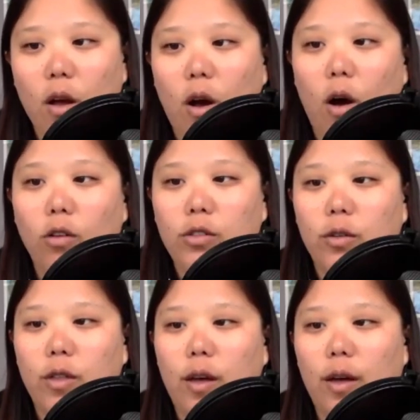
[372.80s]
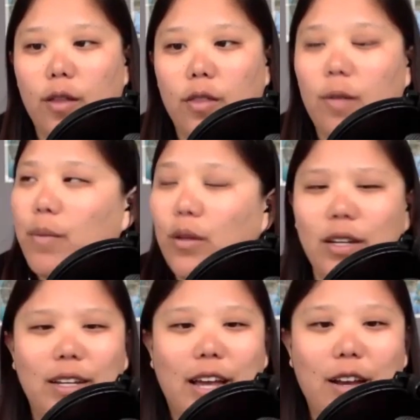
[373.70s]
Also the
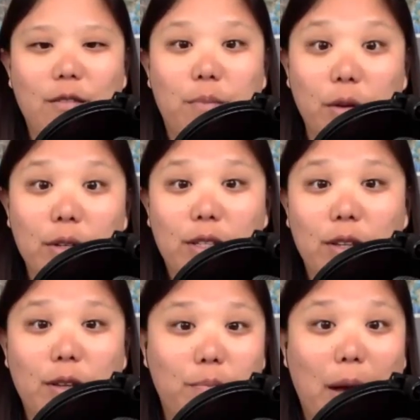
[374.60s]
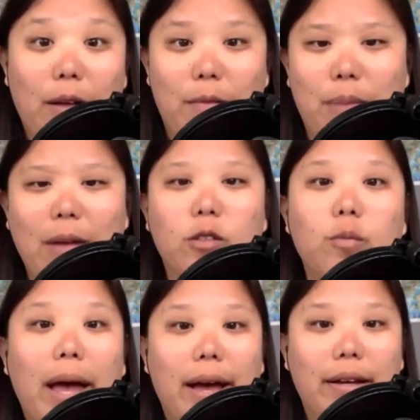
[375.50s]
ability to kind of be resilient and bounce
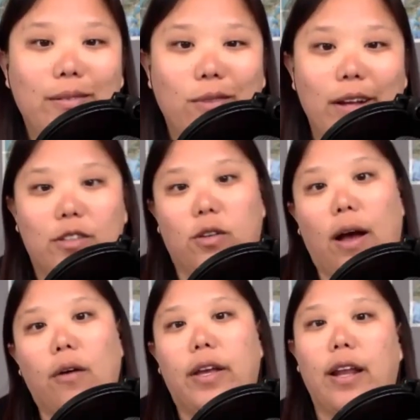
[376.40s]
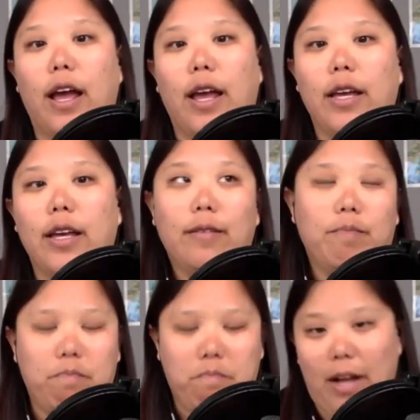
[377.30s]
back, right? So how can I
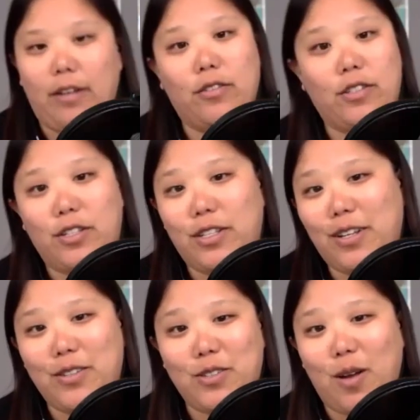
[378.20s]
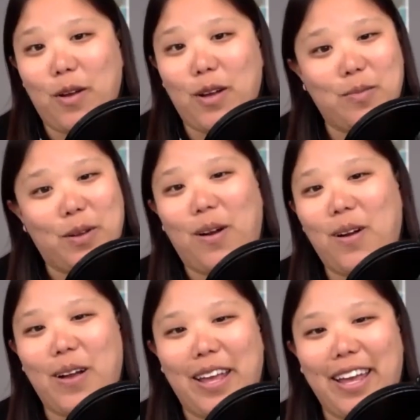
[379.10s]
just sitting in Starbucks, my car
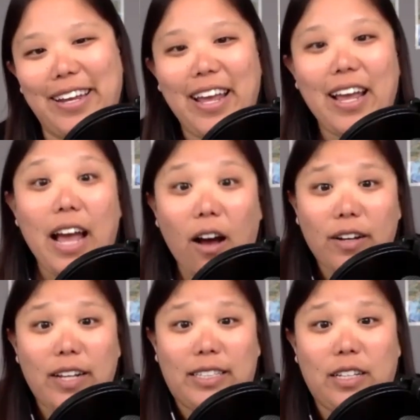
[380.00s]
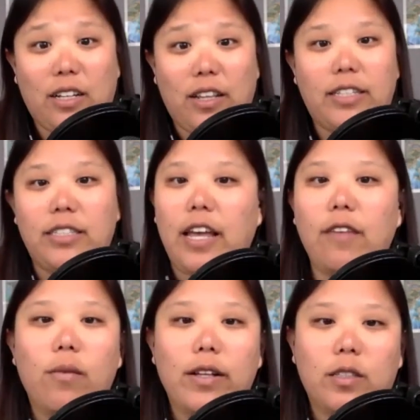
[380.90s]
got hit. How can I still like save
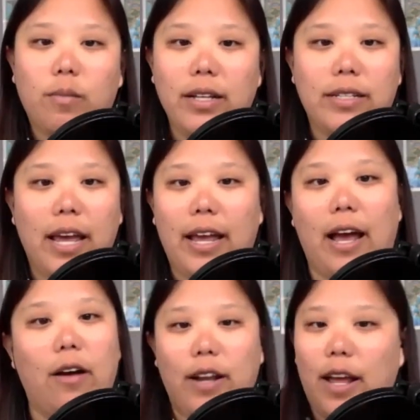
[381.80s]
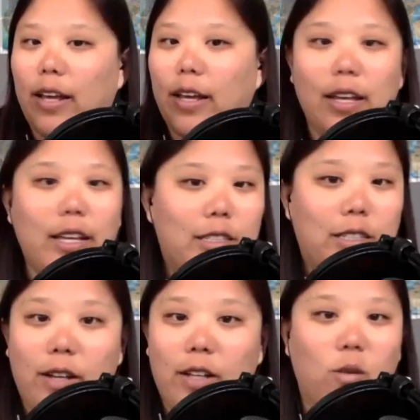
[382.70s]
the rest of my day? How can I
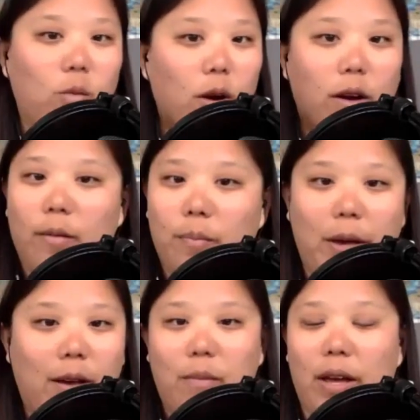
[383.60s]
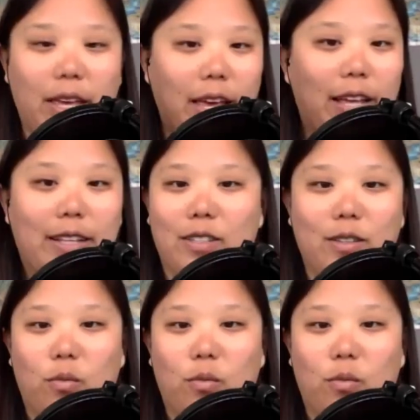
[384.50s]
still get to work, pick up my kids,